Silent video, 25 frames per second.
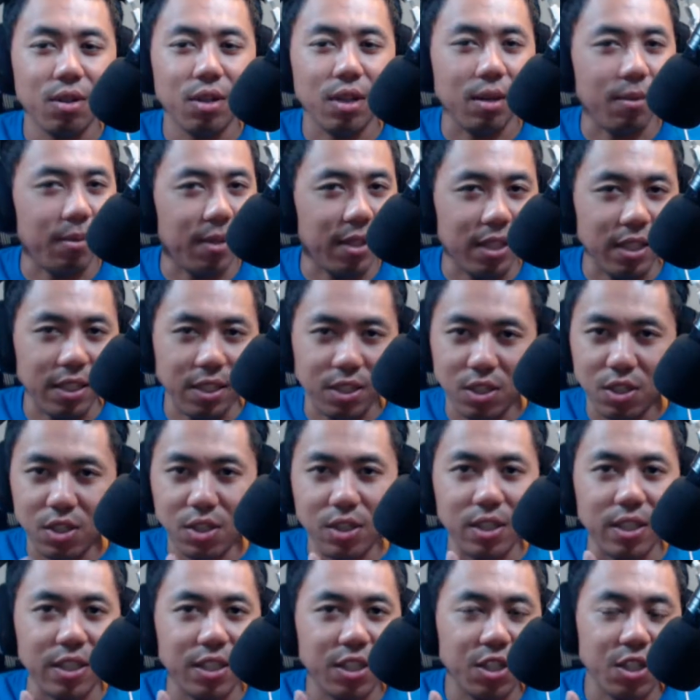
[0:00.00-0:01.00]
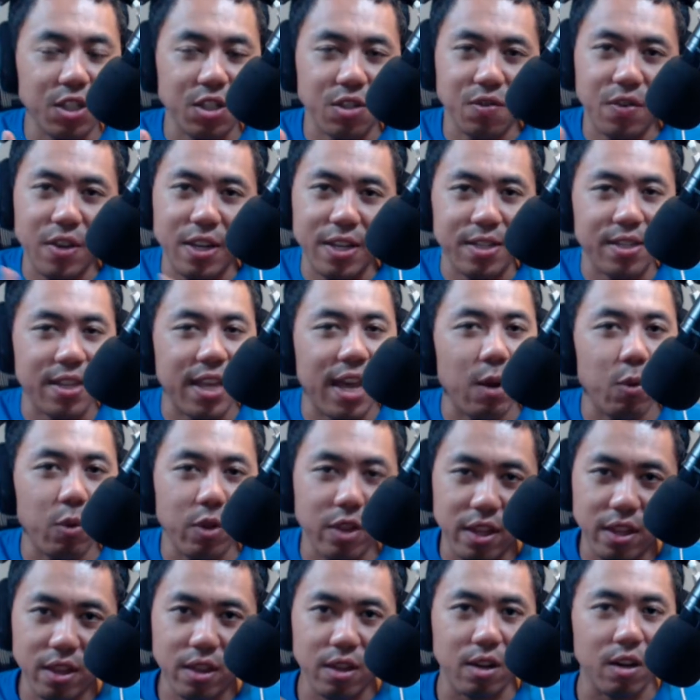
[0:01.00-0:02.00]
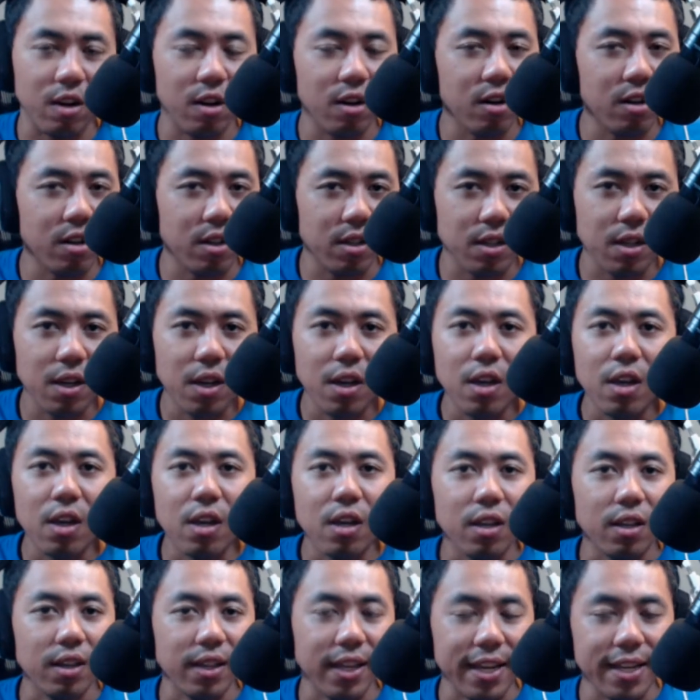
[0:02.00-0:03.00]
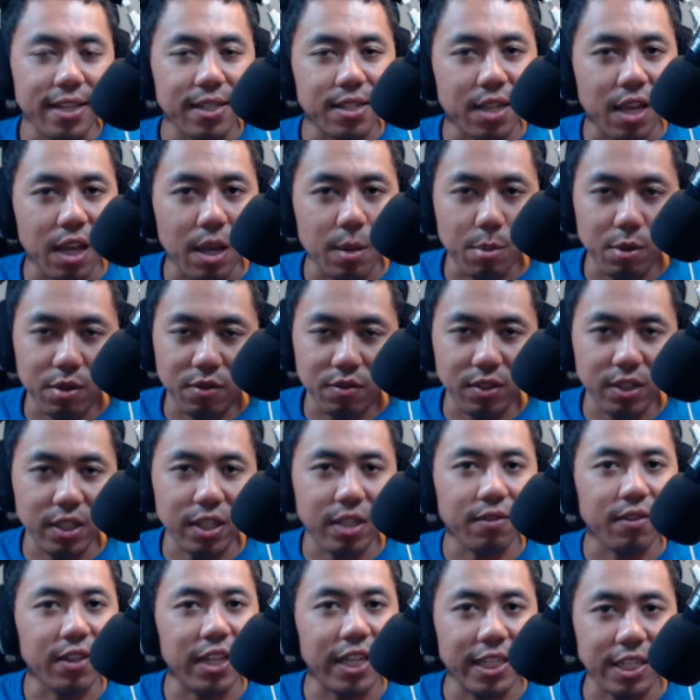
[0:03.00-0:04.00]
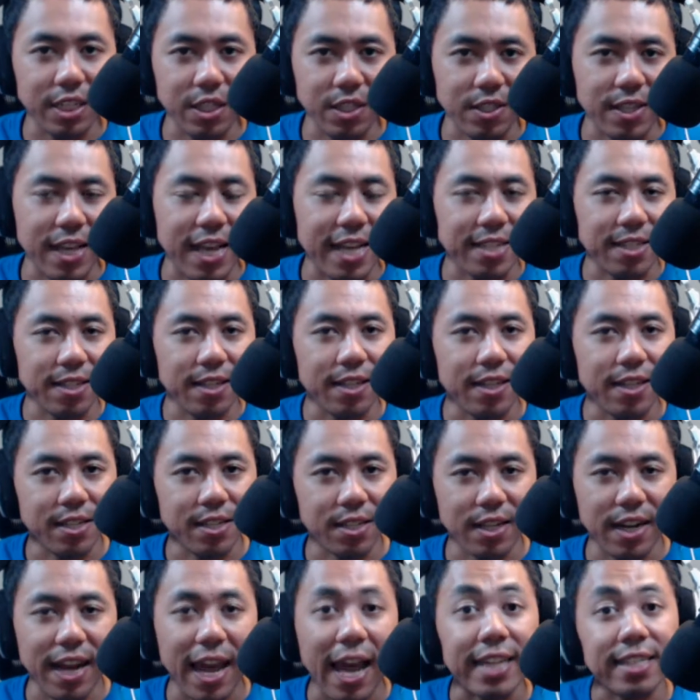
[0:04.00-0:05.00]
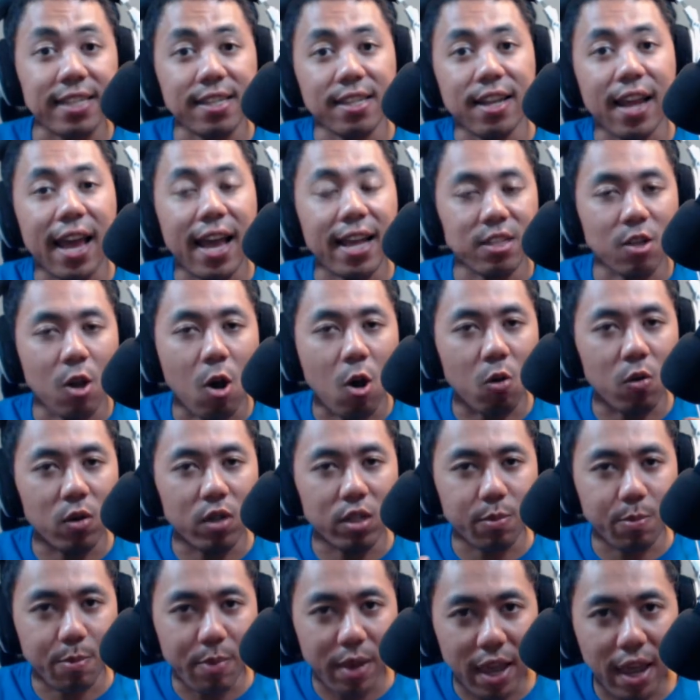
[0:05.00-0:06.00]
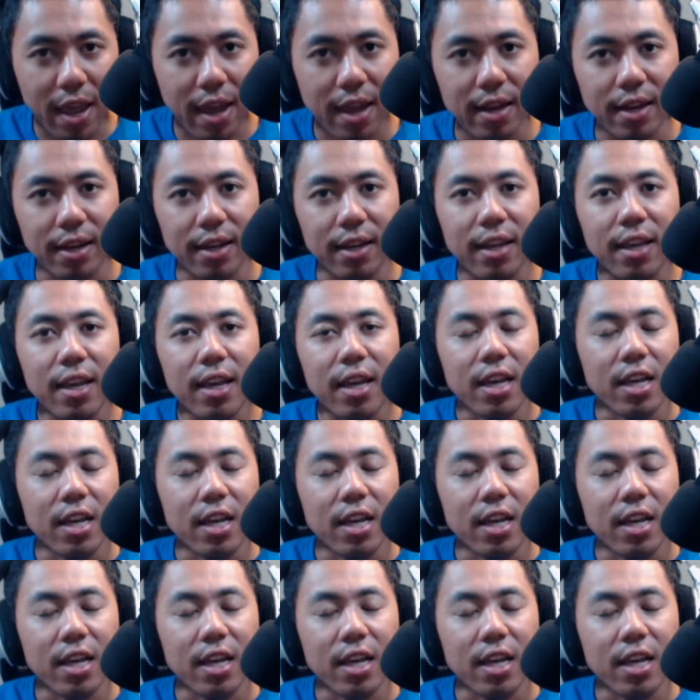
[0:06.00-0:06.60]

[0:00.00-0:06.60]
I mean, let's let's just face that within the current landscape of League of Legends as it and as it has always been,